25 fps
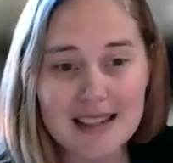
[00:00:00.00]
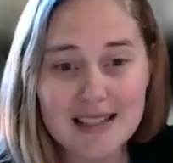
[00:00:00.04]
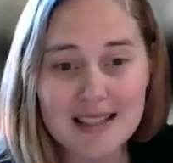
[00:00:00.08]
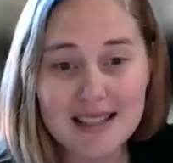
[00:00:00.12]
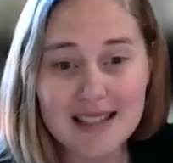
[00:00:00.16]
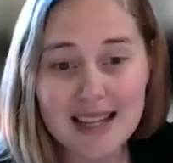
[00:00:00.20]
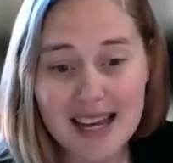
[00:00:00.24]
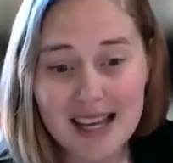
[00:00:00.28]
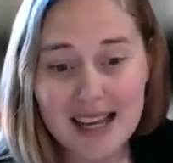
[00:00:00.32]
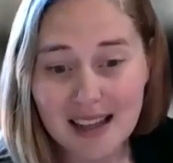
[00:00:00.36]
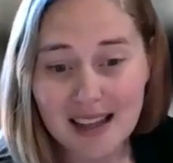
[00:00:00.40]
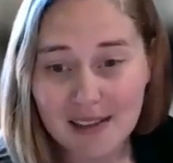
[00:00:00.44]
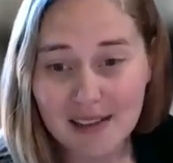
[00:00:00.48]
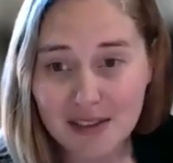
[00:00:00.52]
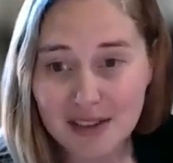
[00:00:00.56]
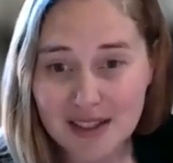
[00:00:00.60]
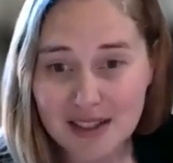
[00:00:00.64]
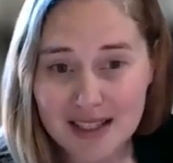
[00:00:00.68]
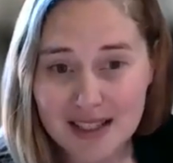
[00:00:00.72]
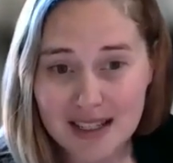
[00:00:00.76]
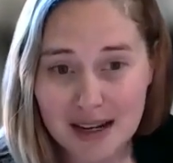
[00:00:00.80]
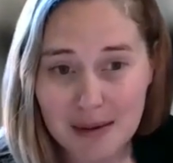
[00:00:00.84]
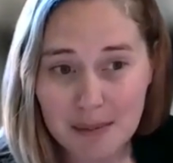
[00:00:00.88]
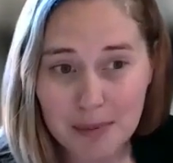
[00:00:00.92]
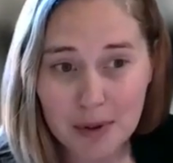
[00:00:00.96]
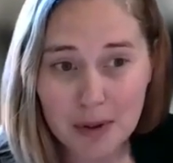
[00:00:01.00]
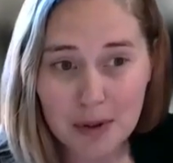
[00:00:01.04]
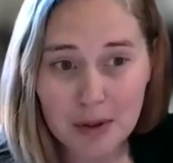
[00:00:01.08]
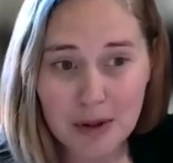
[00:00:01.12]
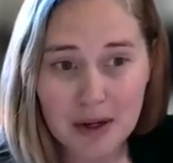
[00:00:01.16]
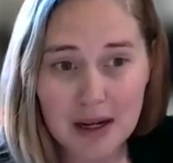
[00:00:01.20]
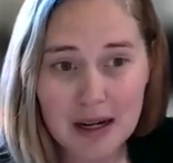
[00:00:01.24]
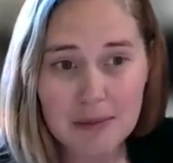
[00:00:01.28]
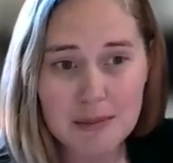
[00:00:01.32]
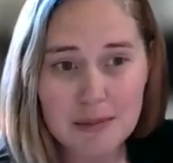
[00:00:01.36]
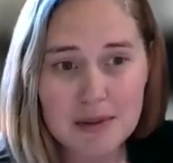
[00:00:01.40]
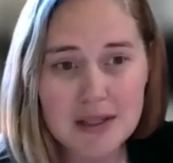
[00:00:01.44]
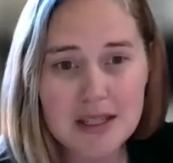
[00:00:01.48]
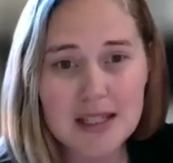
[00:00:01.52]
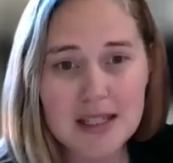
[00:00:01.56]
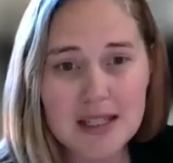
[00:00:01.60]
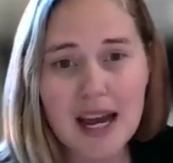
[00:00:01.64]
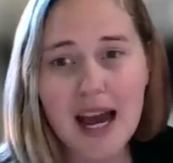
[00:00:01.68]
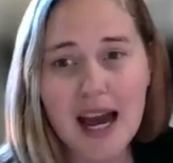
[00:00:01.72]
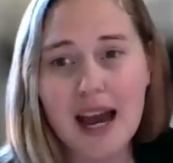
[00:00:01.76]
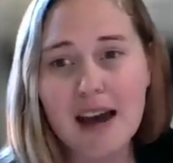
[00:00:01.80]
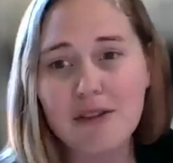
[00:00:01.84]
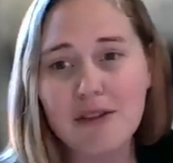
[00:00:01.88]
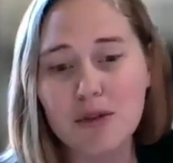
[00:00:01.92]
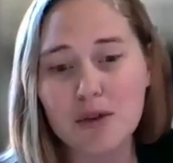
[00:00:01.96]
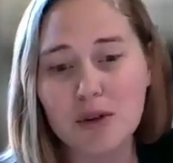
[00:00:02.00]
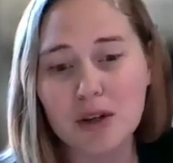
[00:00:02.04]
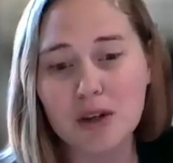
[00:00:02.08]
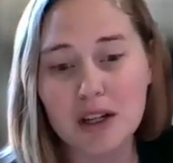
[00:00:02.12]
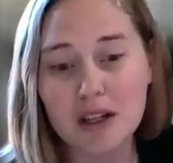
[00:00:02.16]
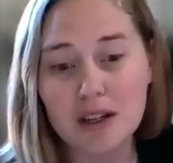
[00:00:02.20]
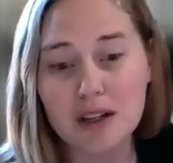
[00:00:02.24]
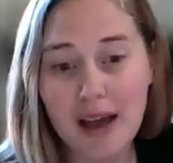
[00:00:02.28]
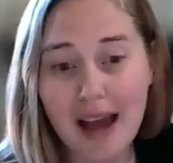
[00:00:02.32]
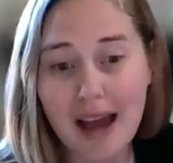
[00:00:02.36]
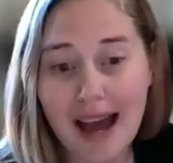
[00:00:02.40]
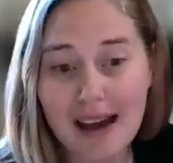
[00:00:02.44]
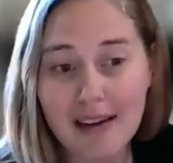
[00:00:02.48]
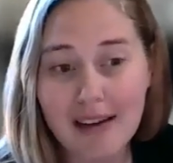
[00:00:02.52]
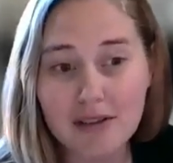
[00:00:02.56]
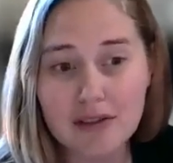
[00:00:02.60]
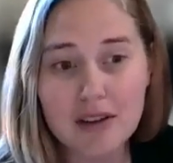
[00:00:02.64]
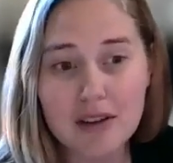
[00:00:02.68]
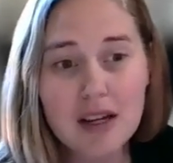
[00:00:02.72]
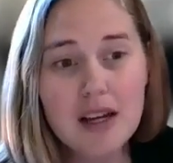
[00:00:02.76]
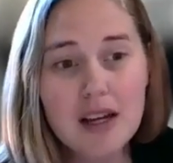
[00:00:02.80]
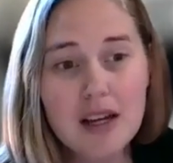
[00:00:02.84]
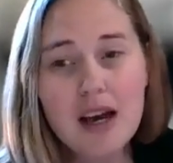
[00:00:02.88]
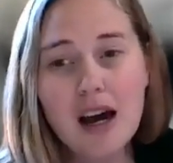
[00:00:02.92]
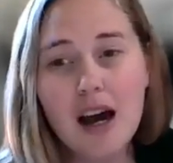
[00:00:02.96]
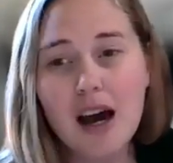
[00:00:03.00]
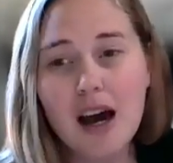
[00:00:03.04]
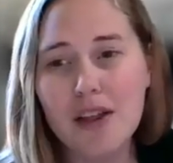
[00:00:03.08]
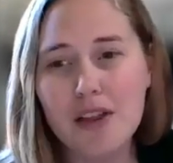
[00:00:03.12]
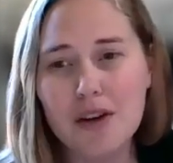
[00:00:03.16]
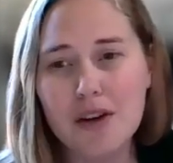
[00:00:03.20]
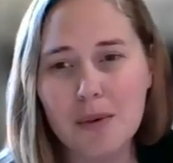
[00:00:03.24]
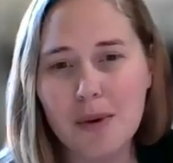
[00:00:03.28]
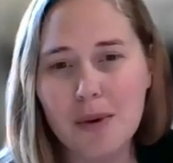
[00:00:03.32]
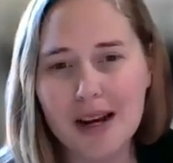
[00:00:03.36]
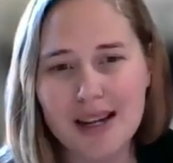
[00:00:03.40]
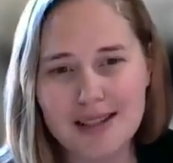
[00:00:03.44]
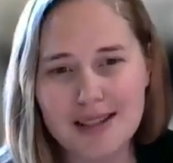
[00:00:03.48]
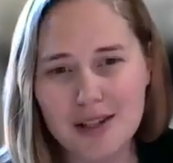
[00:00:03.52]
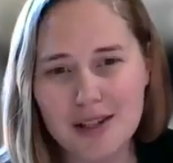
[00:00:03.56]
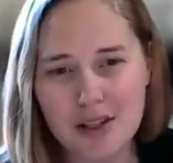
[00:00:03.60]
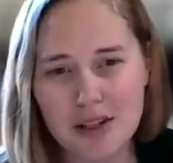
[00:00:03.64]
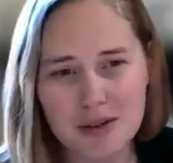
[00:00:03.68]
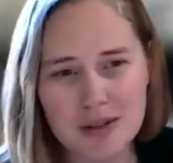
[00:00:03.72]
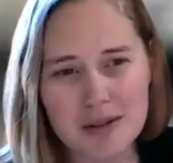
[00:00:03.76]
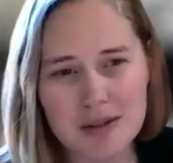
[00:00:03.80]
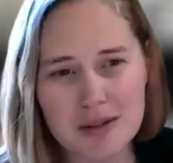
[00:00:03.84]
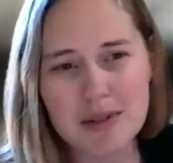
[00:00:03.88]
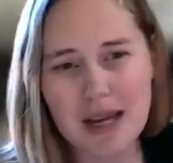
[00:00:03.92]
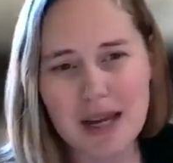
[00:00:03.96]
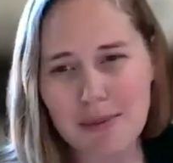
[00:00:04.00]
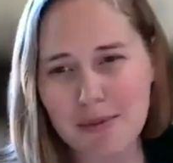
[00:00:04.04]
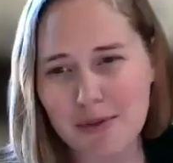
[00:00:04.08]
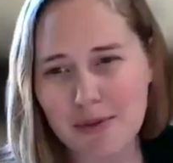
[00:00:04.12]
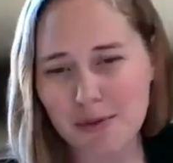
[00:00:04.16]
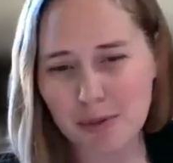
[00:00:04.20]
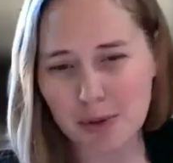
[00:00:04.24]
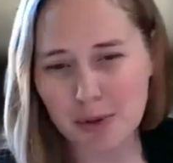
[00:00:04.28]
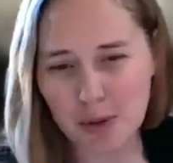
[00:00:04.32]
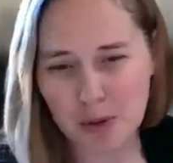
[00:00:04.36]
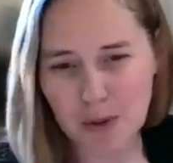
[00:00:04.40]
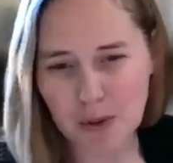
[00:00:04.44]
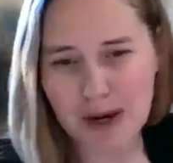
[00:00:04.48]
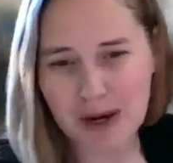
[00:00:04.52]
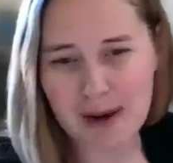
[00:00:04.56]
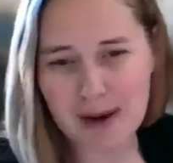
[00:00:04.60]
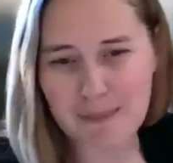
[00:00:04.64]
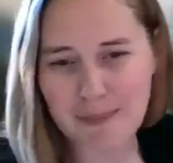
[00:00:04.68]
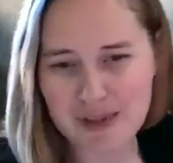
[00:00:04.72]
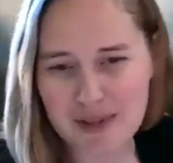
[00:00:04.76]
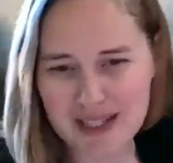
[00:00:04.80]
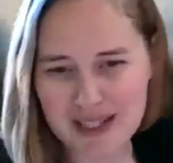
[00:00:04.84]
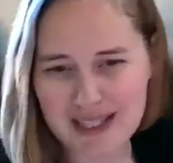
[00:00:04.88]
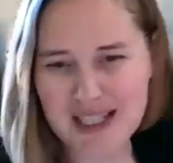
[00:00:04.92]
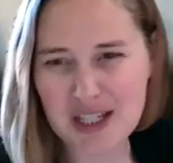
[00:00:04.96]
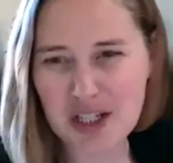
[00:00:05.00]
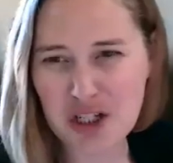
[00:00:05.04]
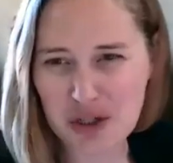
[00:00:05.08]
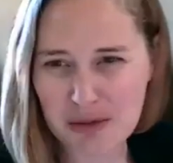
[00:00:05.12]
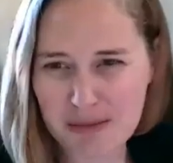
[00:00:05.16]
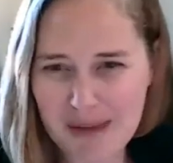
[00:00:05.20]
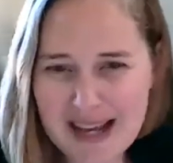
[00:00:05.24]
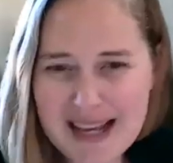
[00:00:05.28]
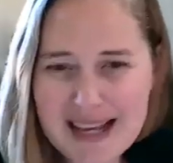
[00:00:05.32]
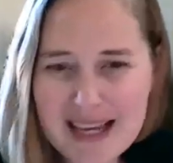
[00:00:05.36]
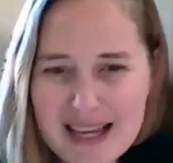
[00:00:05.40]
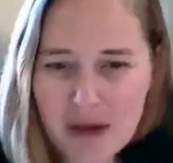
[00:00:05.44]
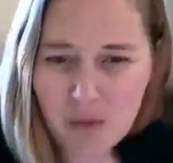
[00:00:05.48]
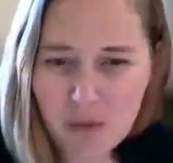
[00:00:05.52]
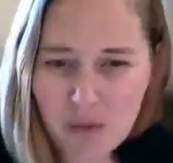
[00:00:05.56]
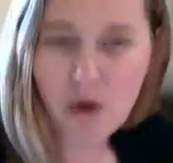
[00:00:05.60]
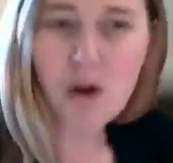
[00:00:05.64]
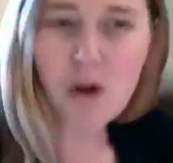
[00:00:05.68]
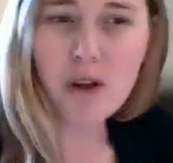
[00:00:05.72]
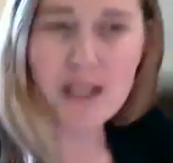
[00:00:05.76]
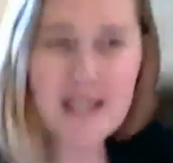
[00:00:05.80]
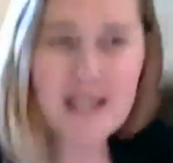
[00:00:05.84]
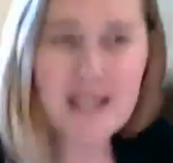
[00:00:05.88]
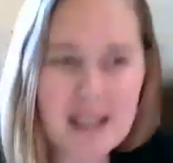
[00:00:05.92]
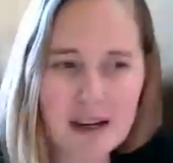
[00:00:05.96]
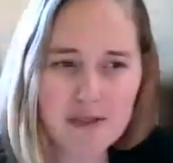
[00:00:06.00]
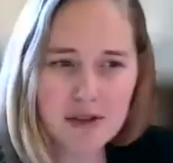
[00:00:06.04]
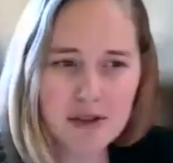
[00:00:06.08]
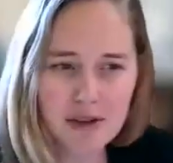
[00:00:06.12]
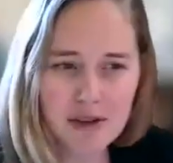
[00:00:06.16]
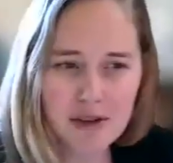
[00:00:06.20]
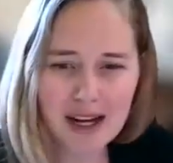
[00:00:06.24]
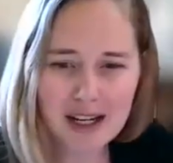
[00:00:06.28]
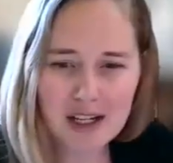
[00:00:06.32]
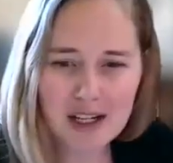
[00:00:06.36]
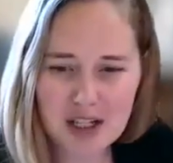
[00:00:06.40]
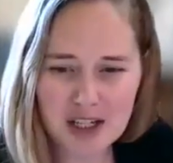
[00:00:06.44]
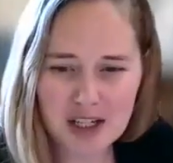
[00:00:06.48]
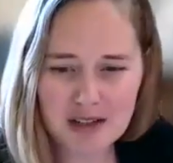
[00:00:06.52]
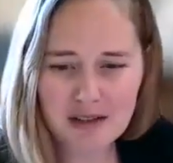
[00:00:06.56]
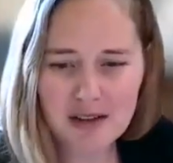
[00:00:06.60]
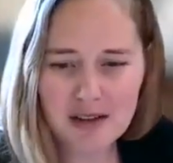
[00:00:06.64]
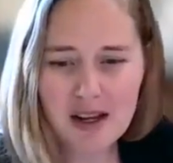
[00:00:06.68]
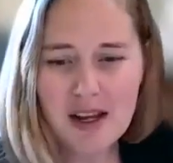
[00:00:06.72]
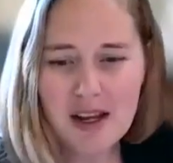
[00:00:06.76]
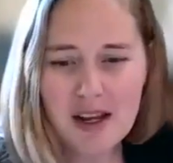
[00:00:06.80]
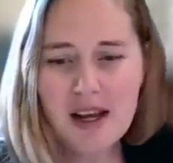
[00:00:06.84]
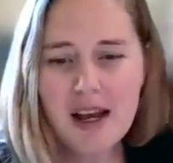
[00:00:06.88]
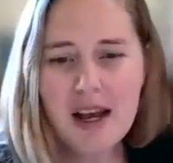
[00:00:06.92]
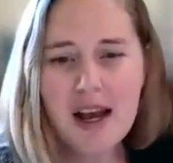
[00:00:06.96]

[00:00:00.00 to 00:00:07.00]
the state level as state program staff, or have otherwise, some type of program decision-making role in self-direction.